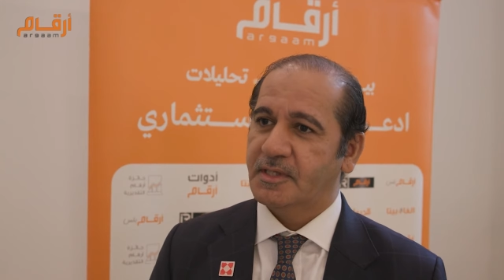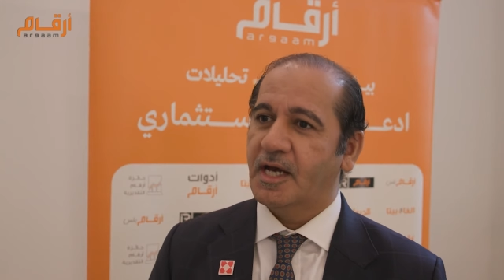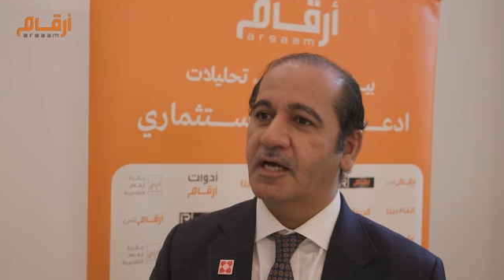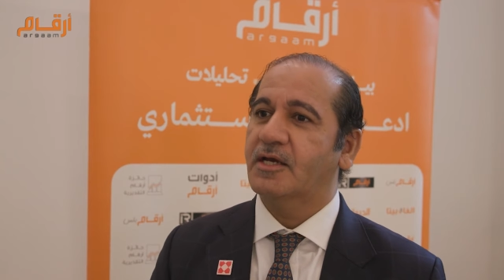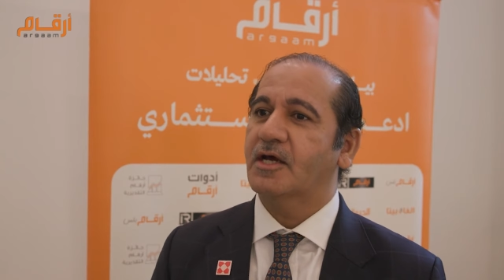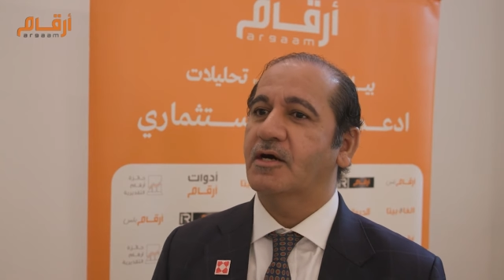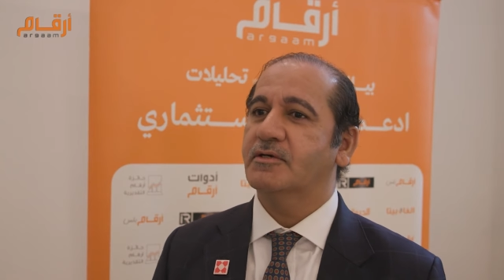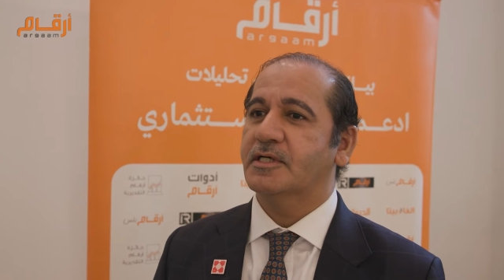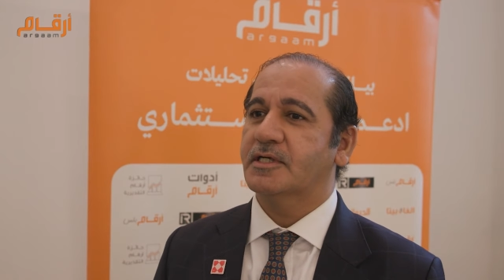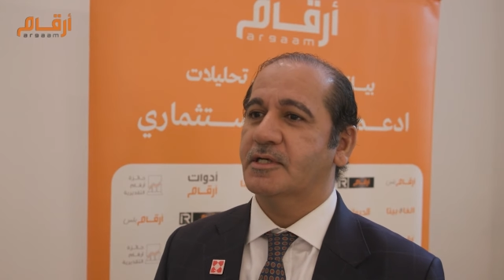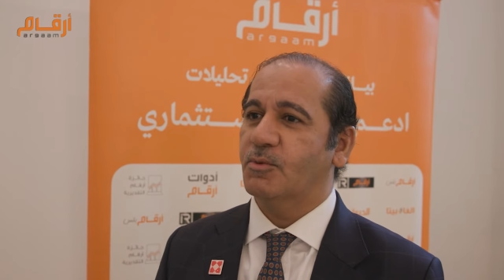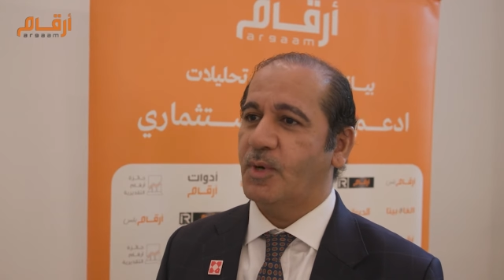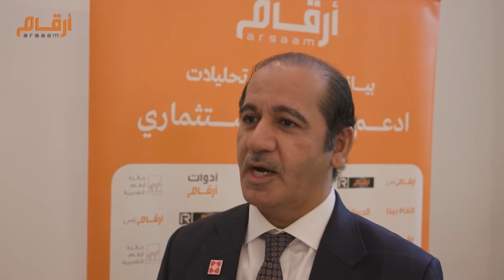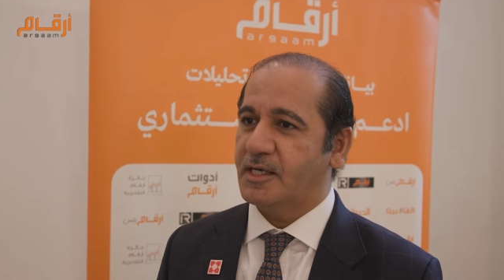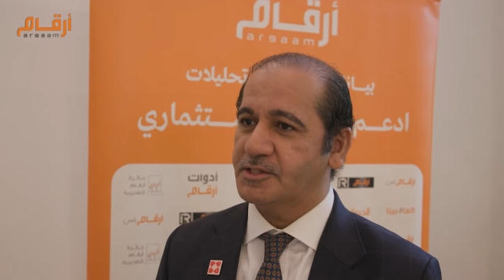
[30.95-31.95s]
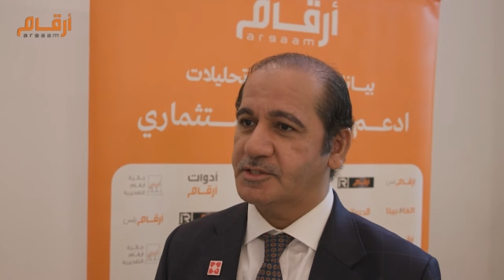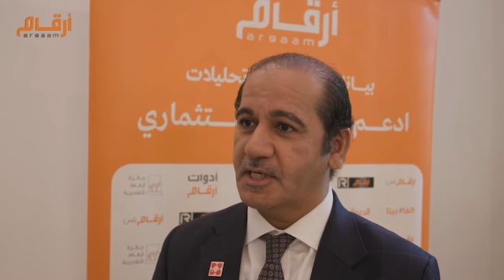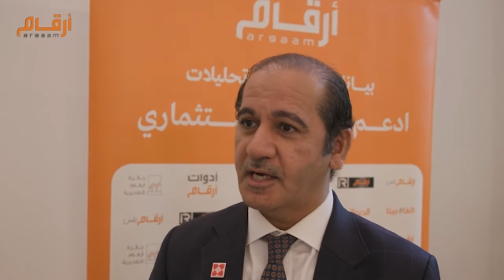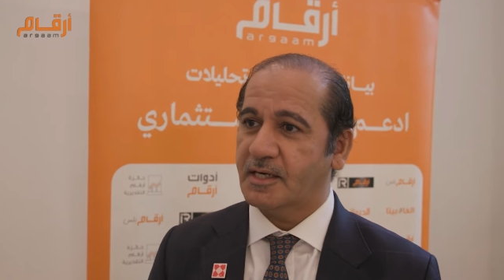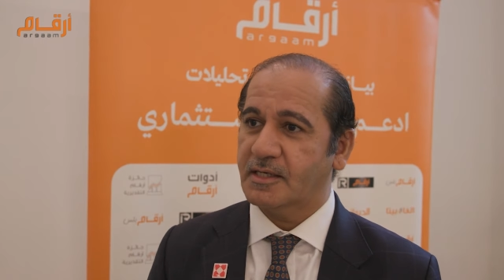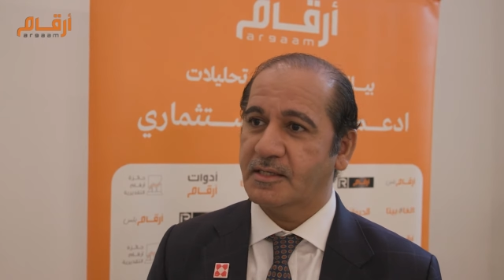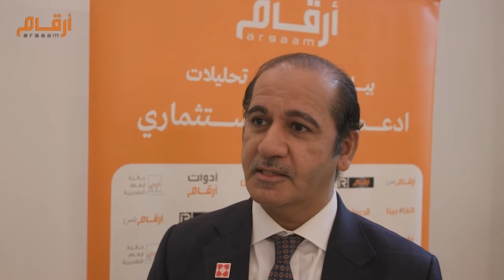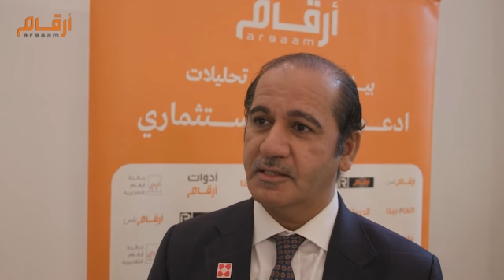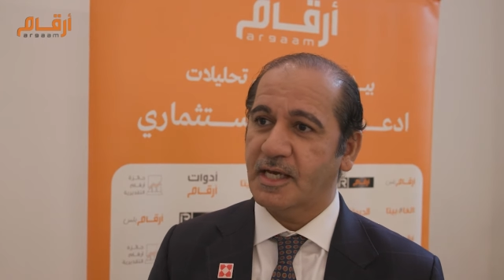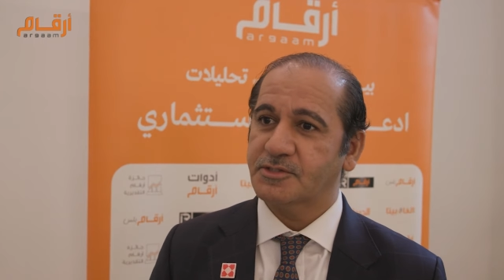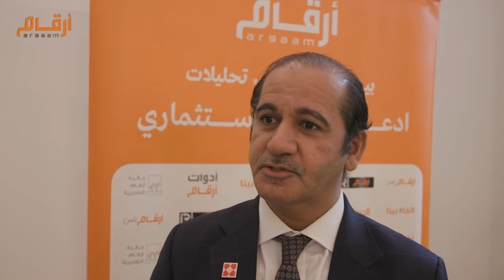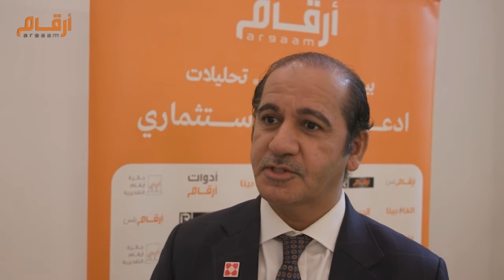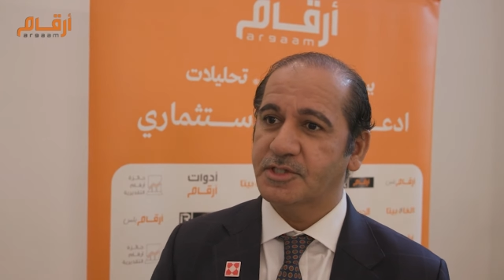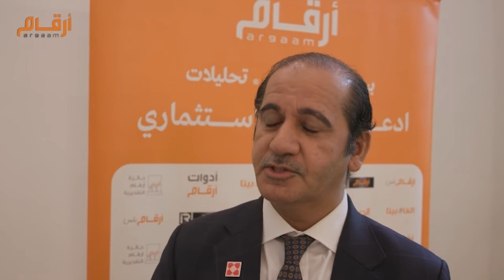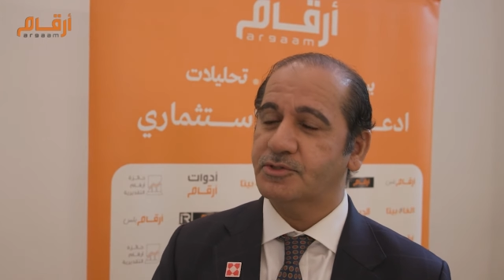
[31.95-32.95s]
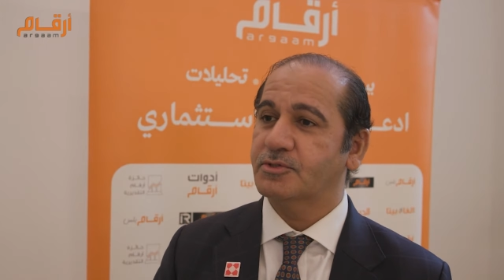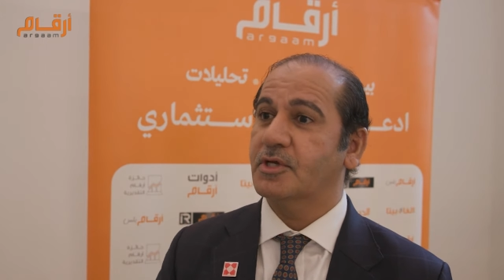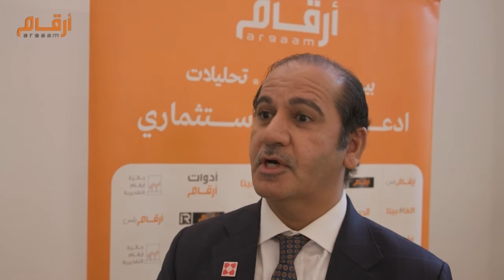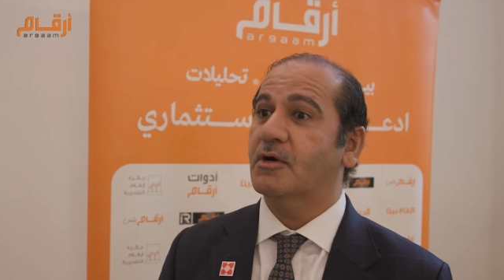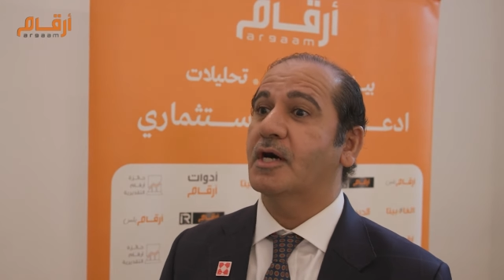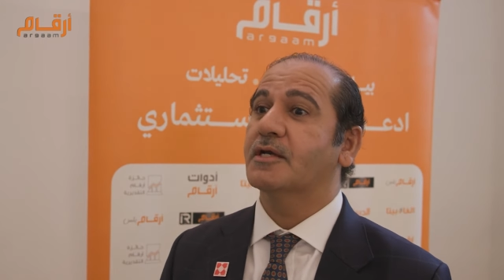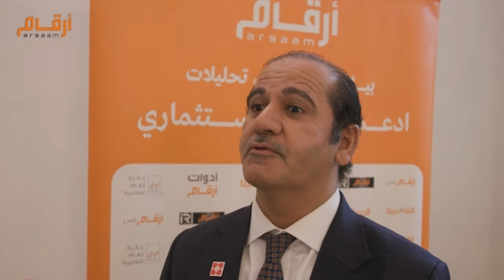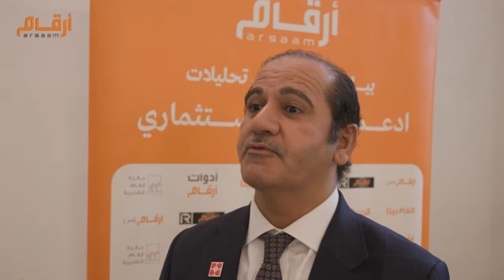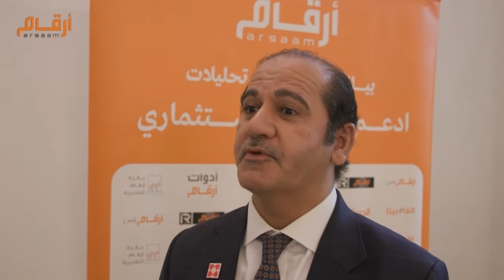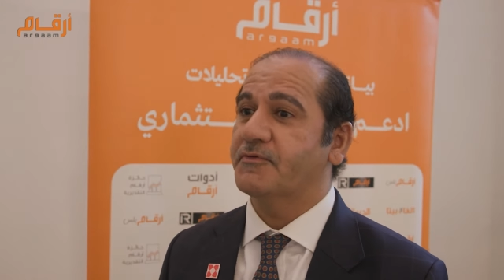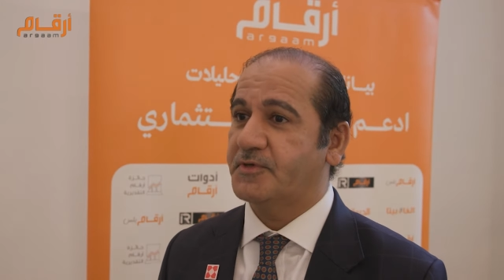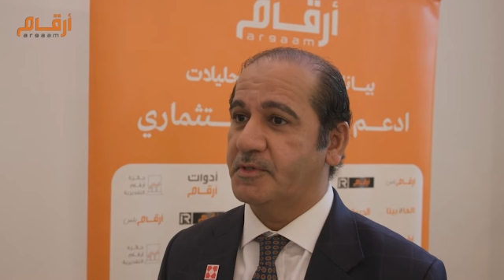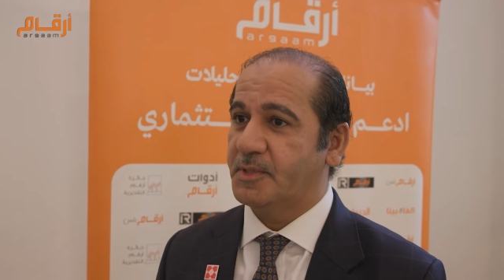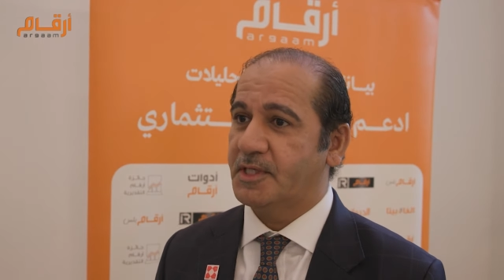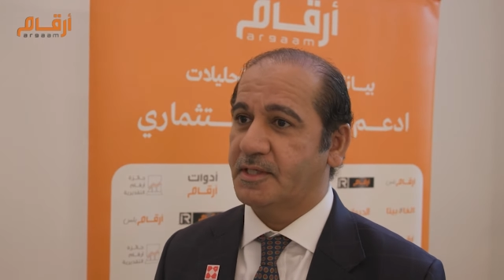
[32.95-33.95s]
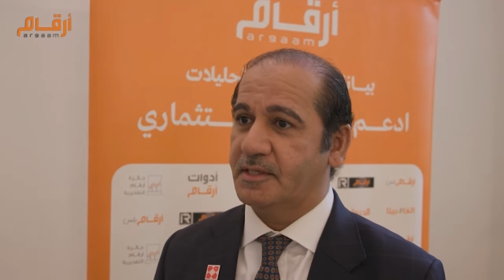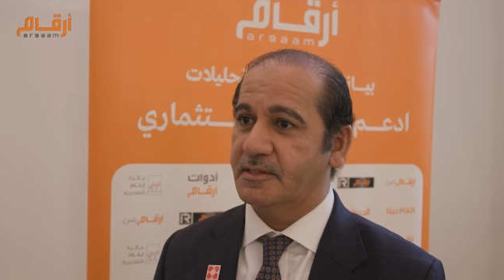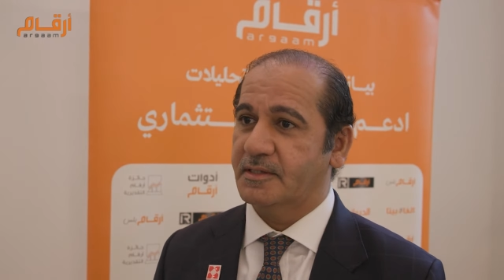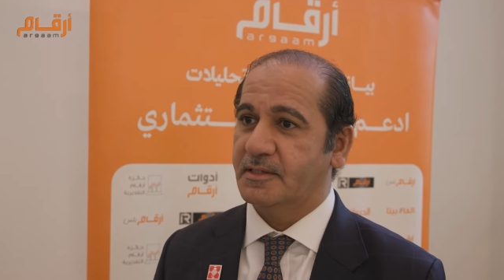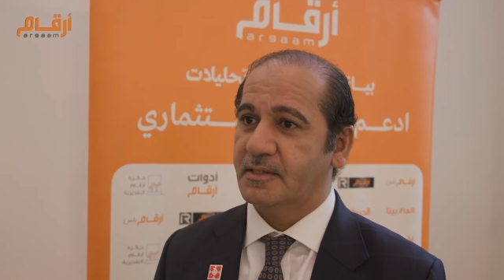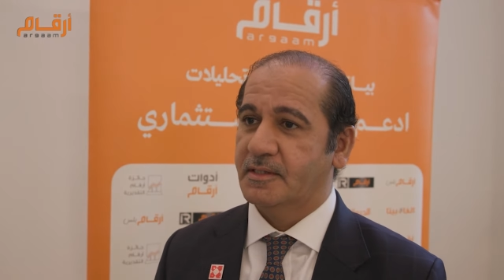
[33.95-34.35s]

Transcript: and now the revised target has reached to now 150 million.